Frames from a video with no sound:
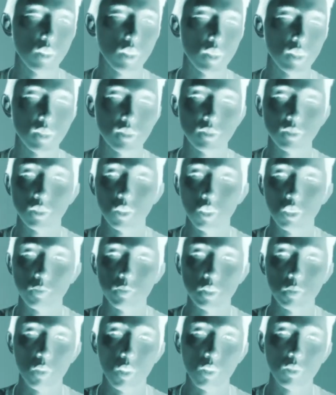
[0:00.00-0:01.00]
is going to
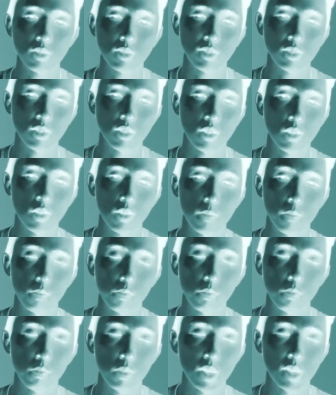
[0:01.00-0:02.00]
be mostly
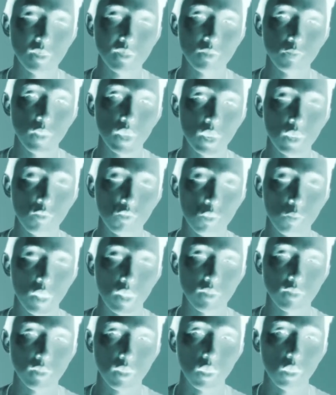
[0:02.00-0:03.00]
me speaking for
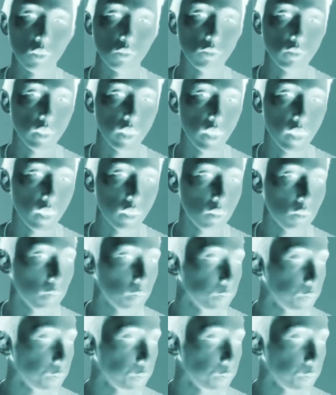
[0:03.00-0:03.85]
myself, and